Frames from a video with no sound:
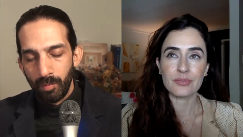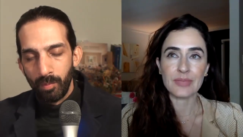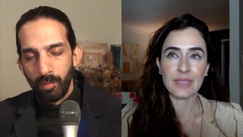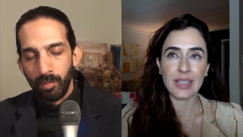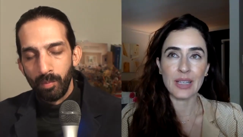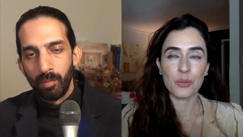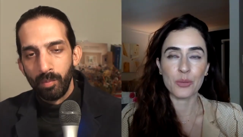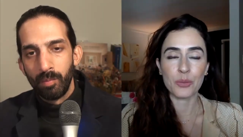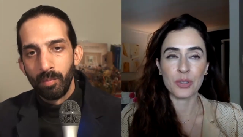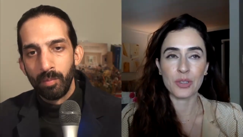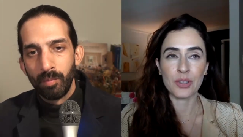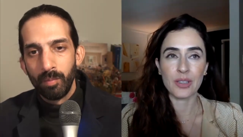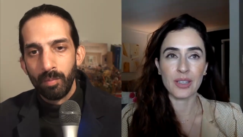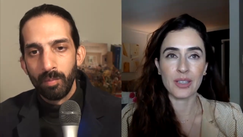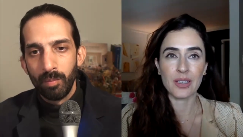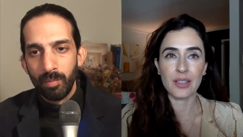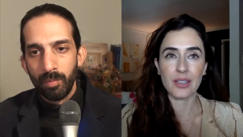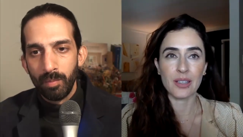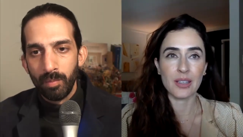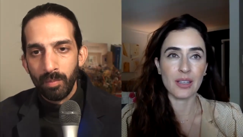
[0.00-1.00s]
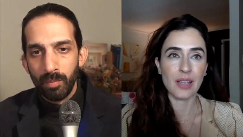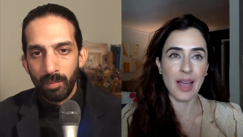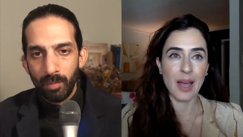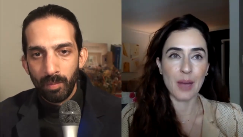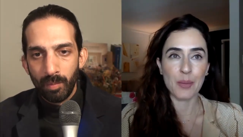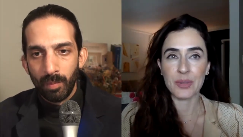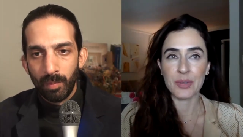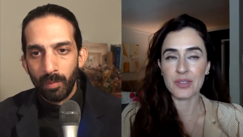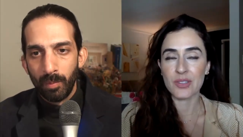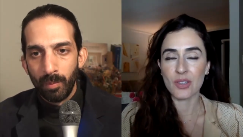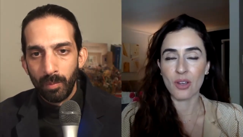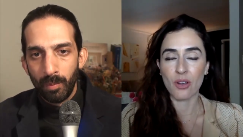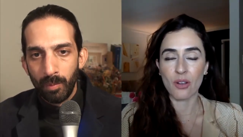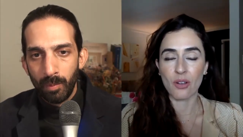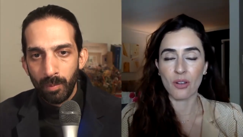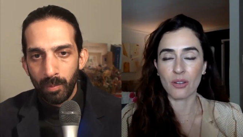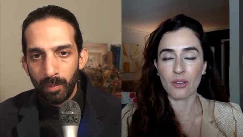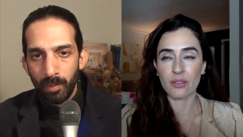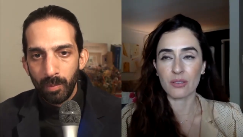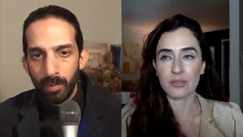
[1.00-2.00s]
Speaker 1: it really, it happens
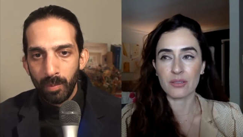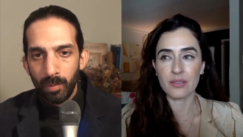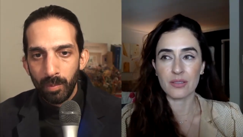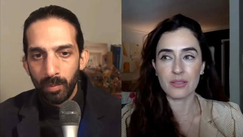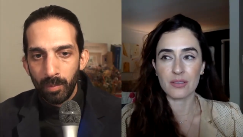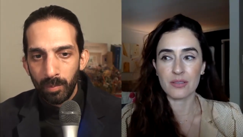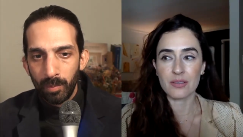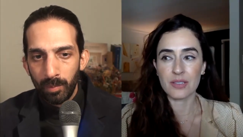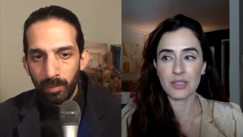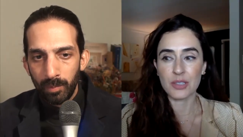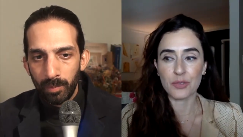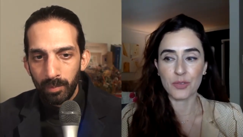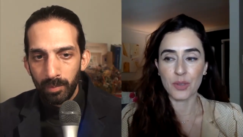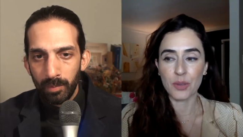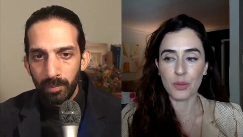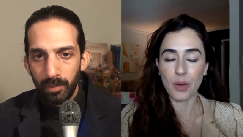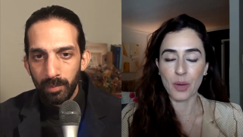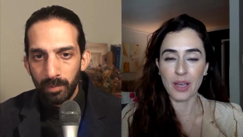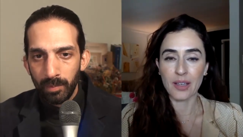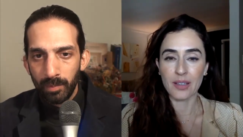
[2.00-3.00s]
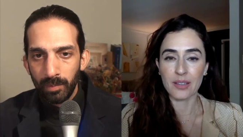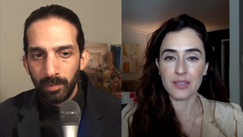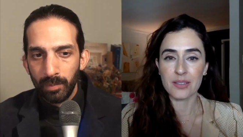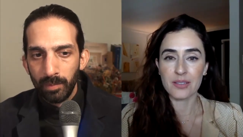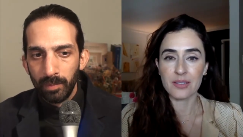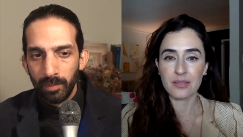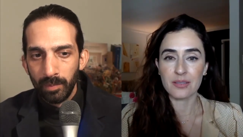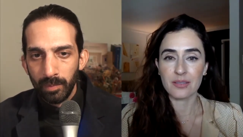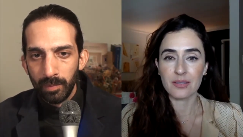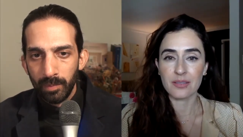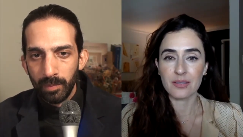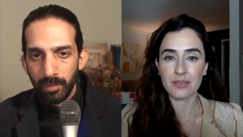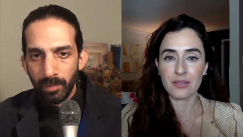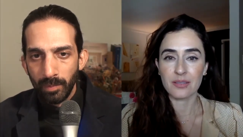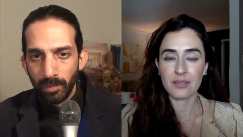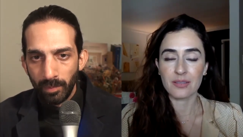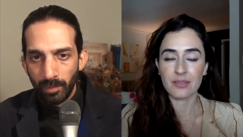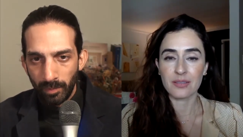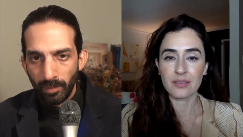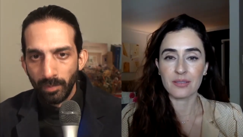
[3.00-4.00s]
all different ways
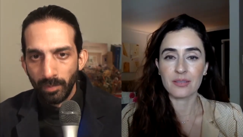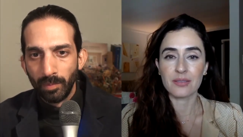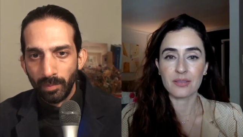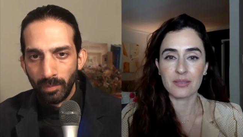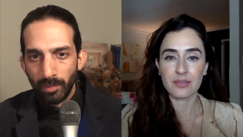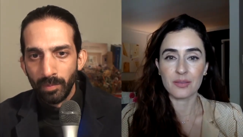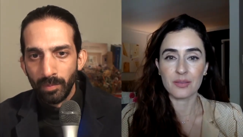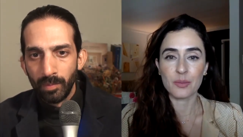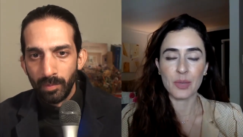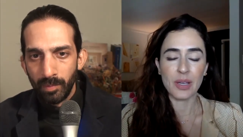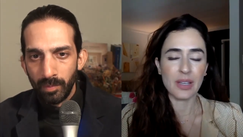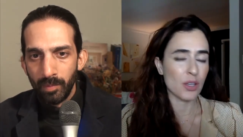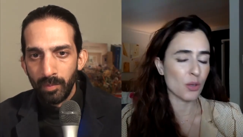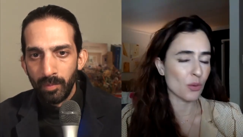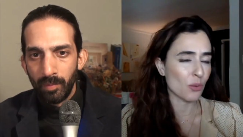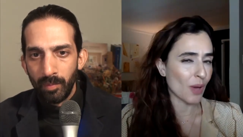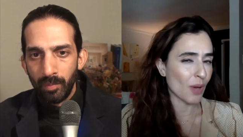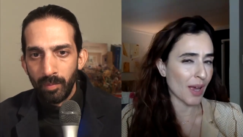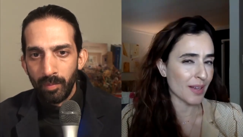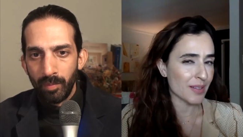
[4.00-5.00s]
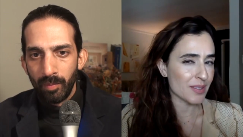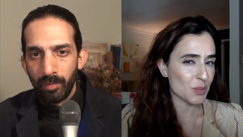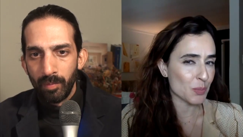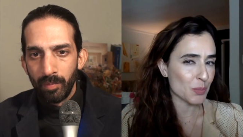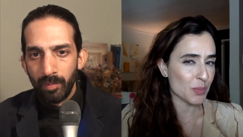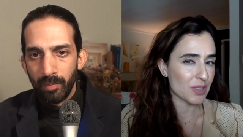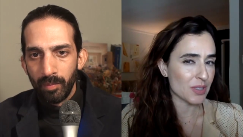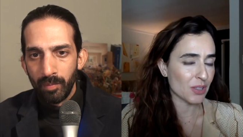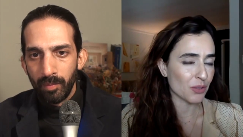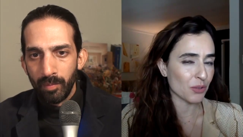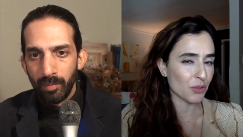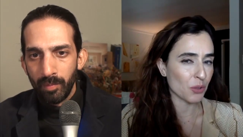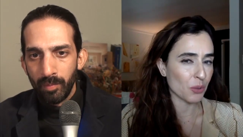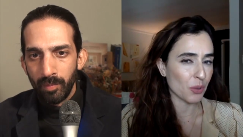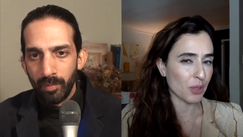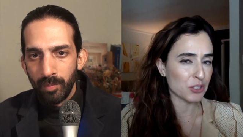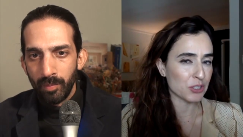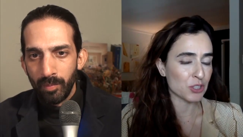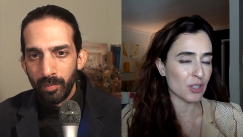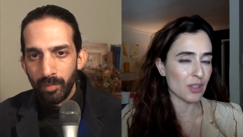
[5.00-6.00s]
but you asked a particular
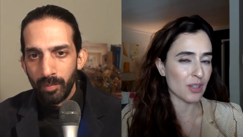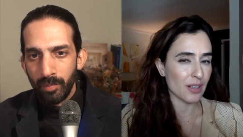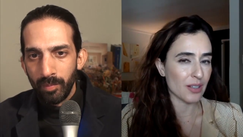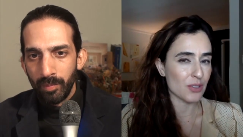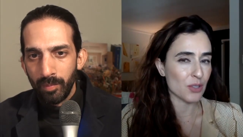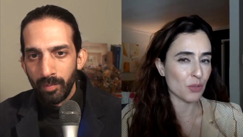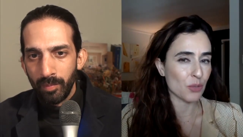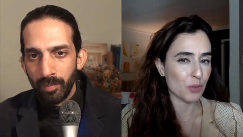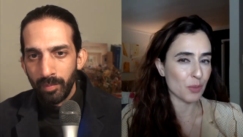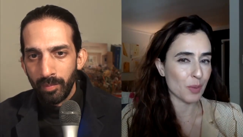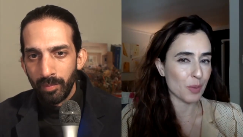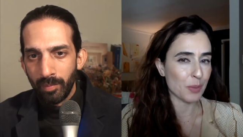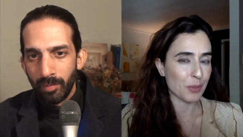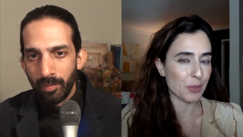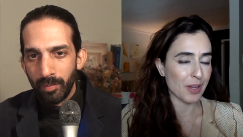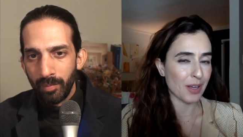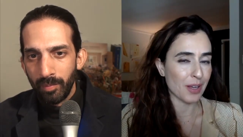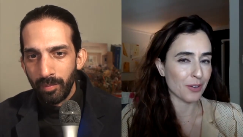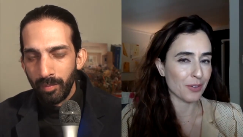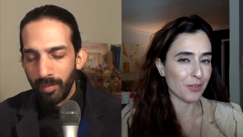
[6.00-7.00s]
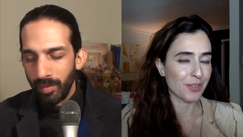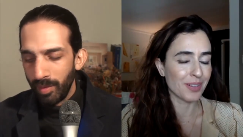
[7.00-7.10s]
question that I don't remember now.